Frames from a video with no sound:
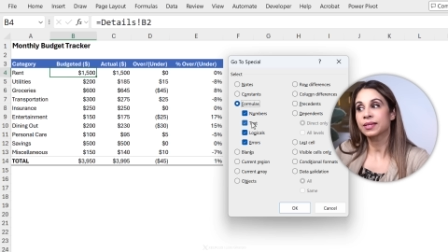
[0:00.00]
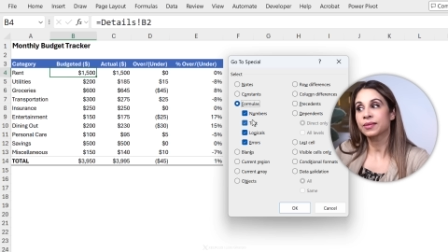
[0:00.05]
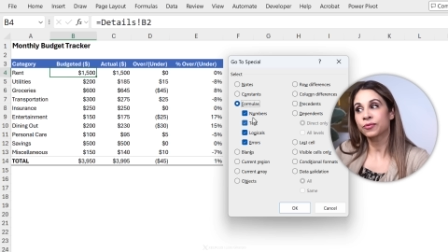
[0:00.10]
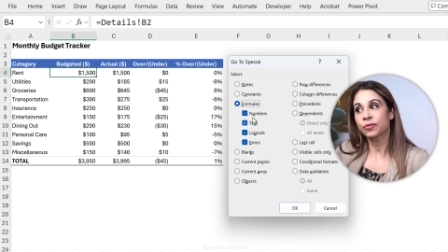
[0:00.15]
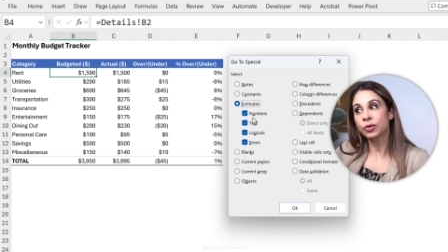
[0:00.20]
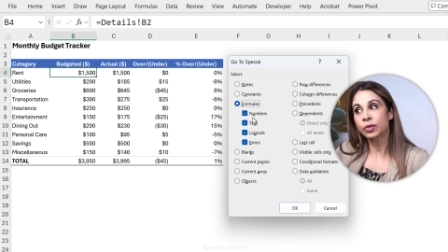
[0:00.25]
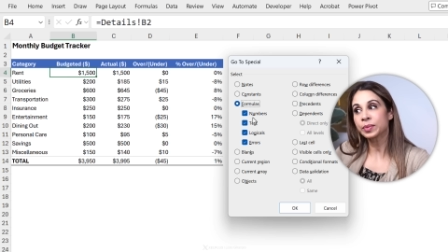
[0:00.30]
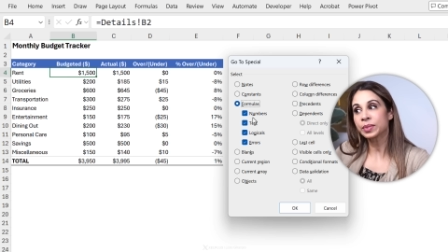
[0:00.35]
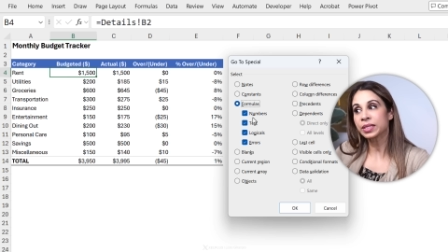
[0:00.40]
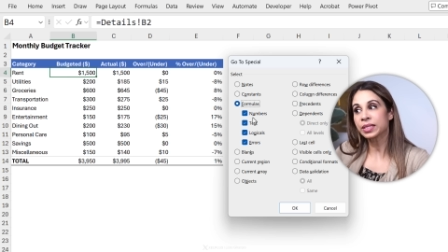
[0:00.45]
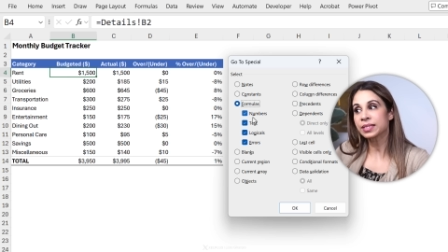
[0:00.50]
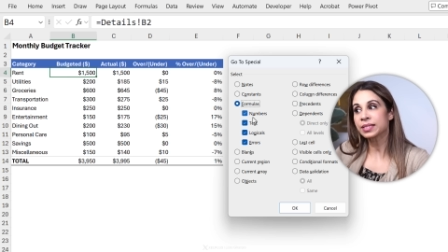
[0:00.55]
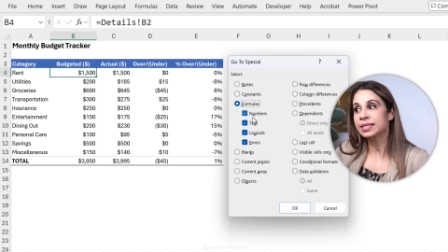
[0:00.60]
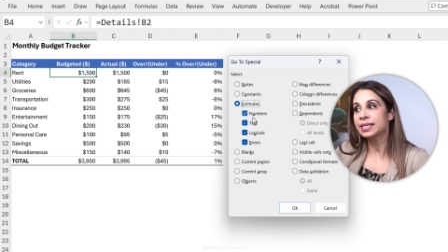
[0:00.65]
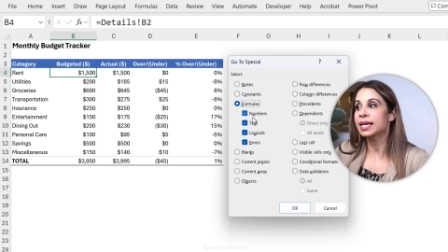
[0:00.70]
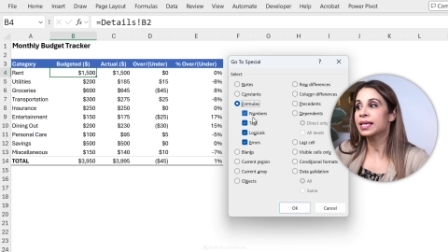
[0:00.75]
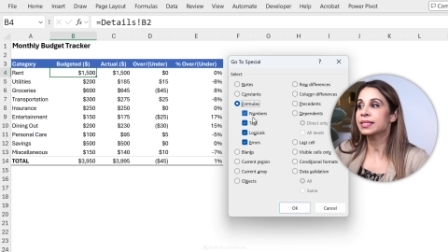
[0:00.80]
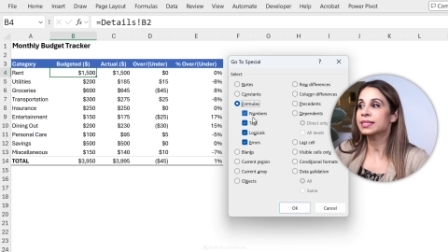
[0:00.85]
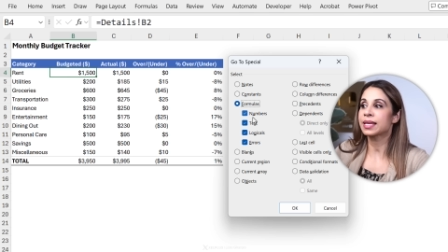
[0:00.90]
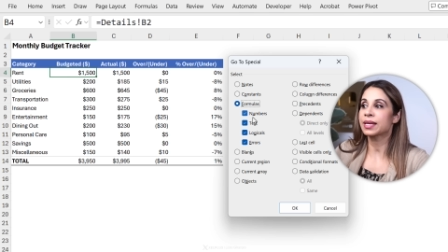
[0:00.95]
formula
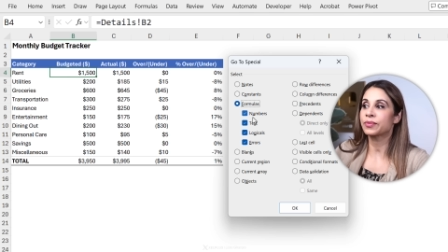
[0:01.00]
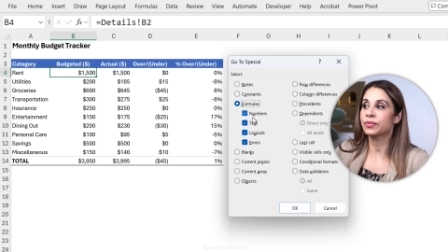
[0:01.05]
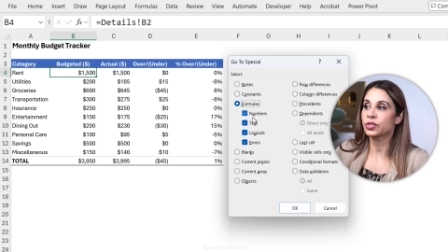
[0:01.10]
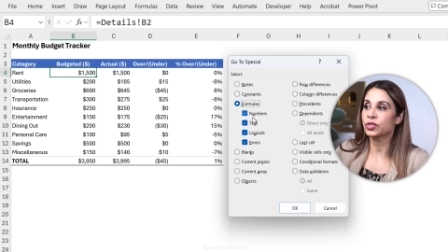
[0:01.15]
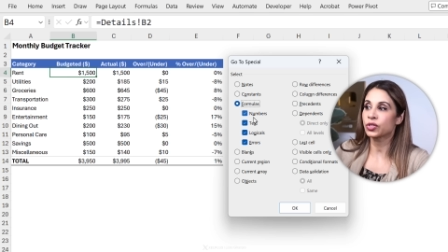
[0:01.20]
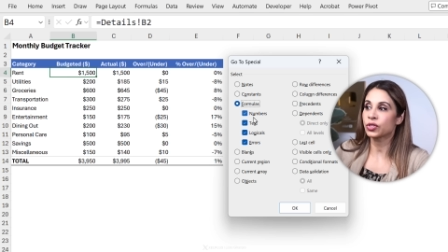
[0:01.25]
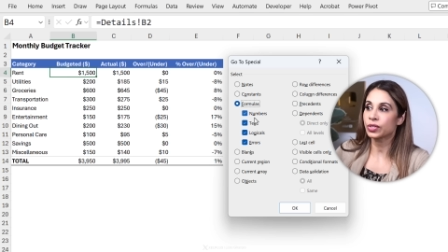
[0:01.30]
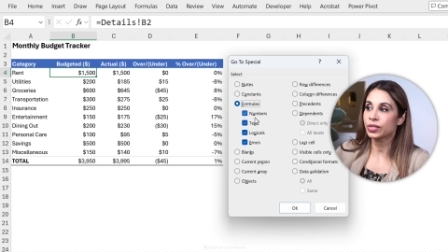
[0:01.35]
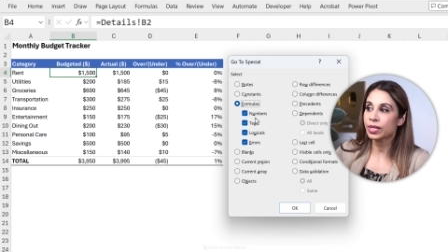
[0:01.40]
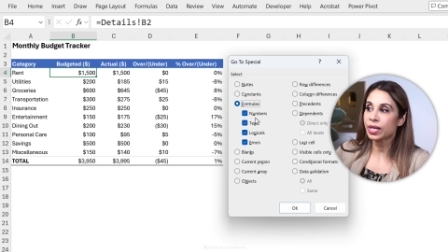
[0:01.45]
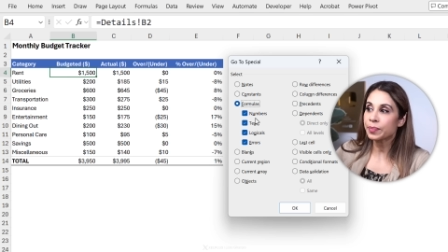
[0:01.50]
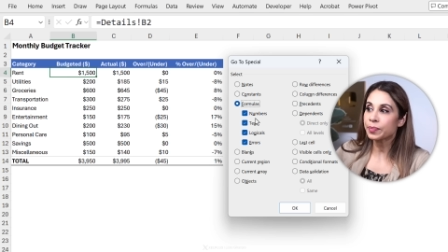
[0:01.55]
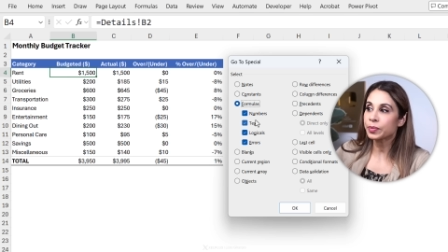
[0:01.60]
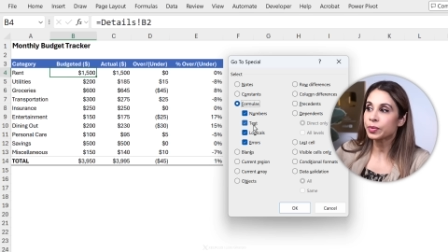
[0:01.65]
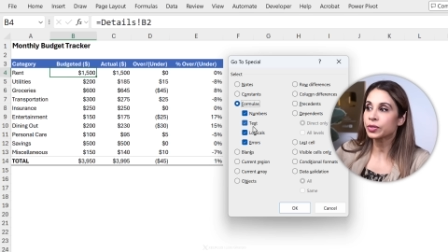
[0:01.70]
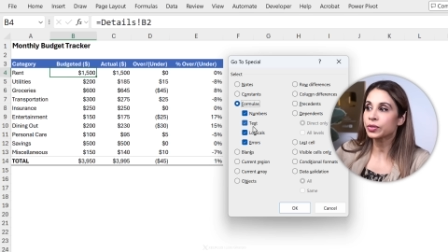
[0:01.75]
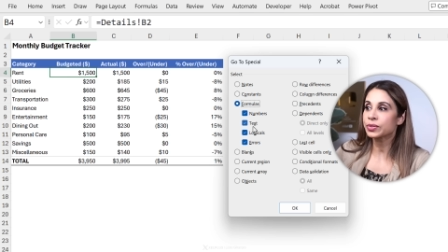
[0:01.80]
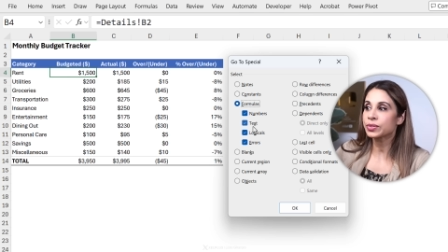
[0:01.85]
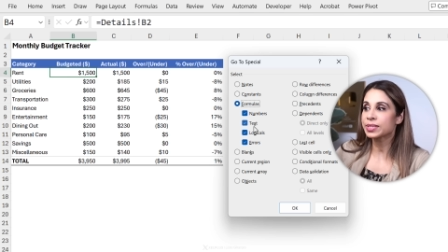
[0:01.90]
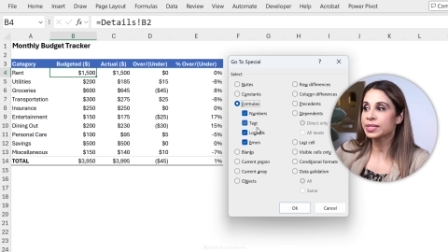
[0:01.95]
cells that return
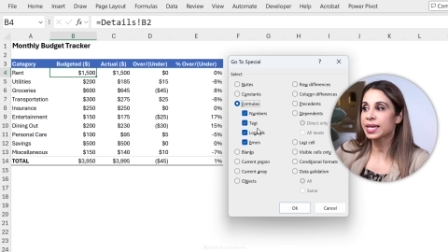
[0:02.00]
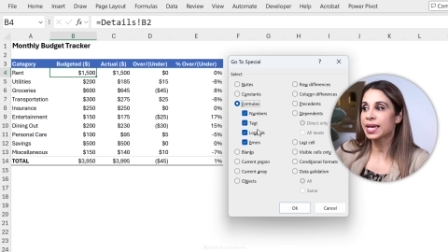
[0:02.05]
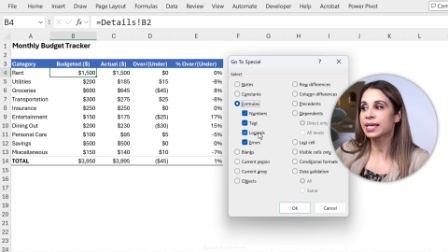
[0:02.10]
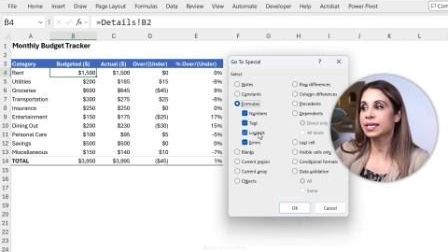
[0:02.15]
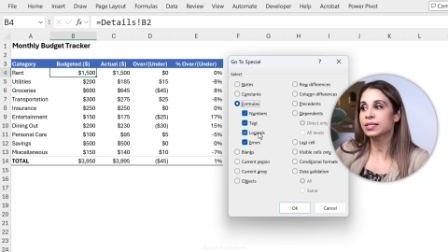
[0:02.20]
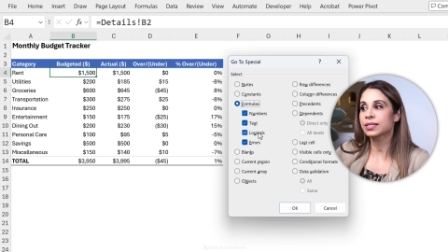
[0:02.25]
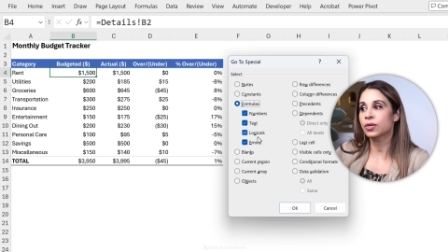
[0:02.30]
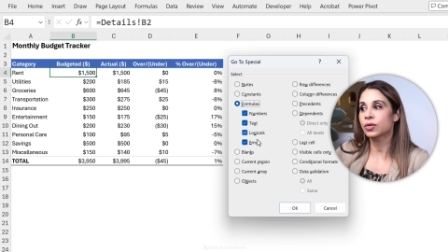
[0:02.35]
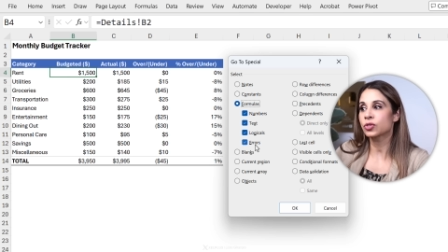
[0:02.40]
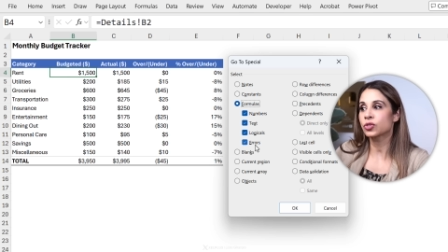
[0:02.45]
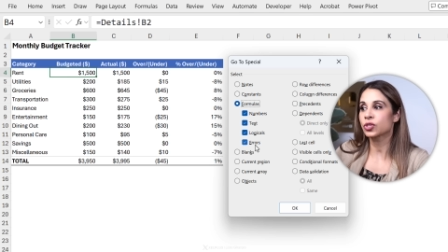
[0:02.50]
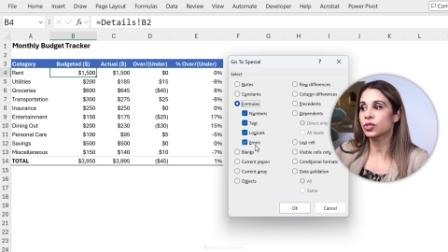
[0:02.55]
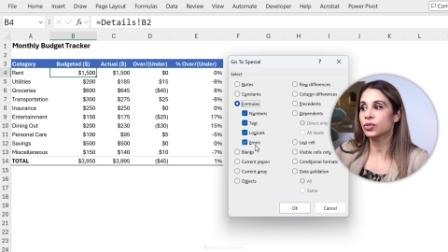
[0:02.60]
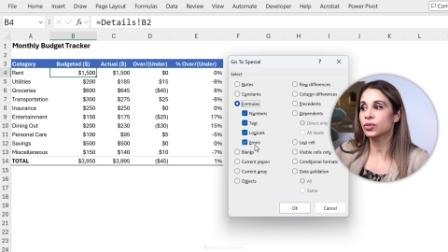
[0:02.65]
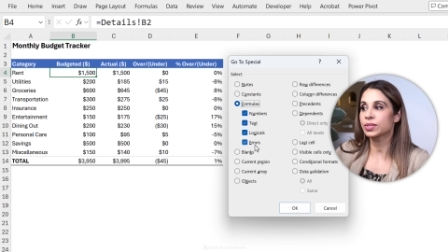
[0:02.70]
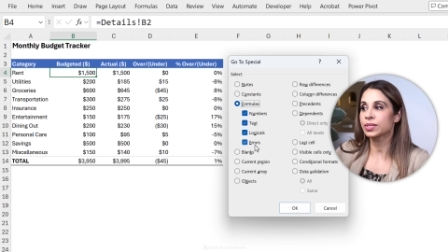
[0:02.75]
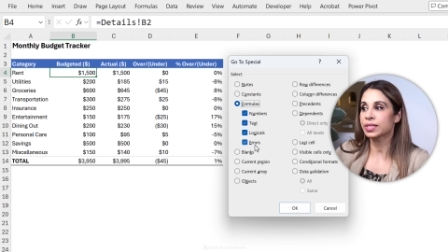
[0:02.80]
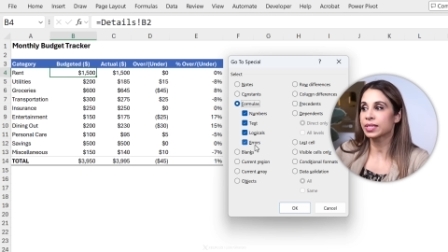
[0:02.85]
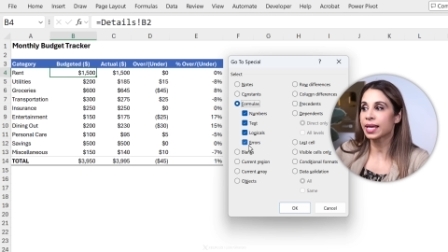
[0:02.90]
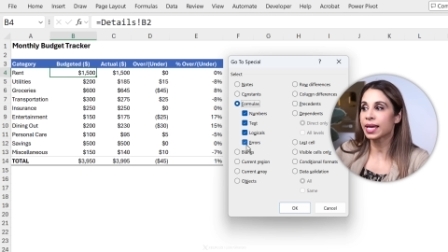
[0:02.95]
numbers, text,
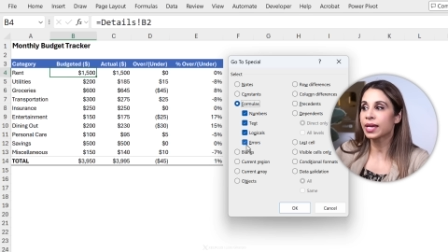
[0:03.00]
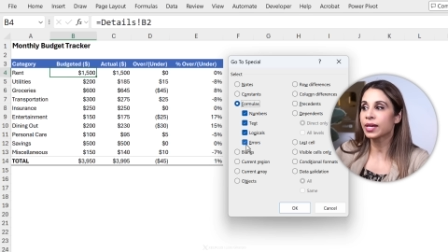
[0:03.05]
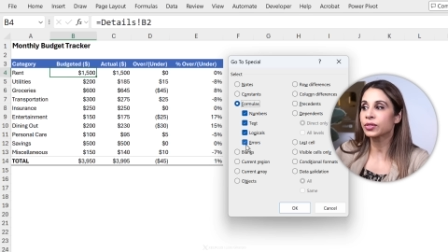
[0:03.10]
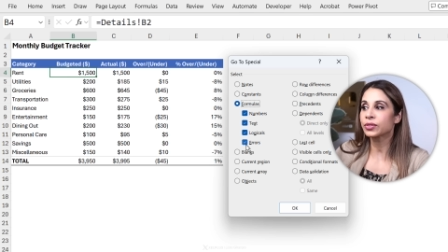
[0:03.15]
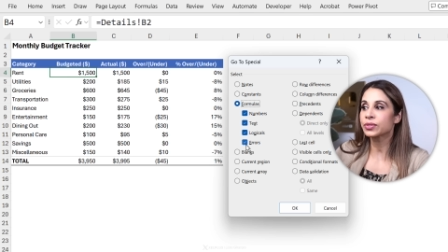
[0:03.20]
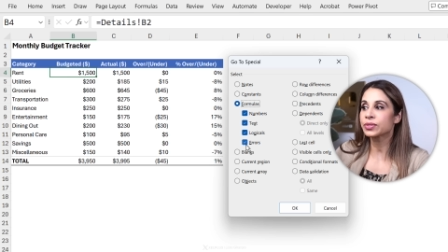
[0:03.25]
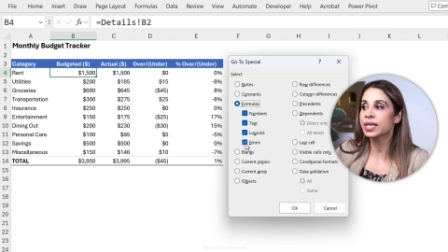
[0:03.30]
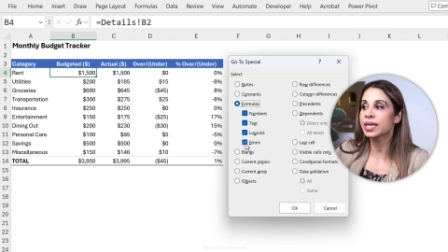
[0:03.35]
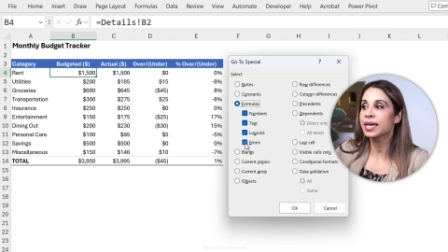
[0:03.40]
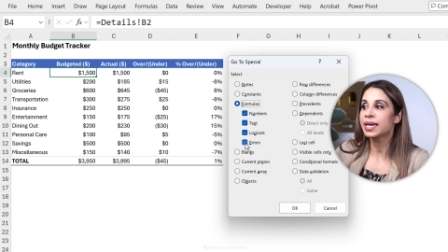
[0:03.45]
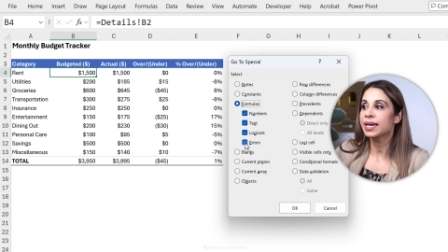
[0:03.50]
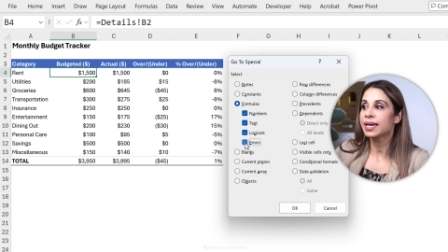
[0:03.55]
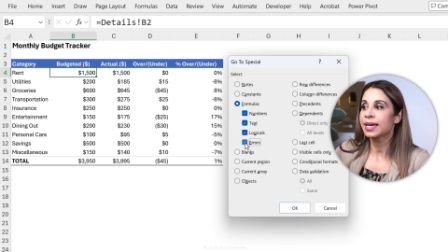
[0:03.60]
logicals, and errors.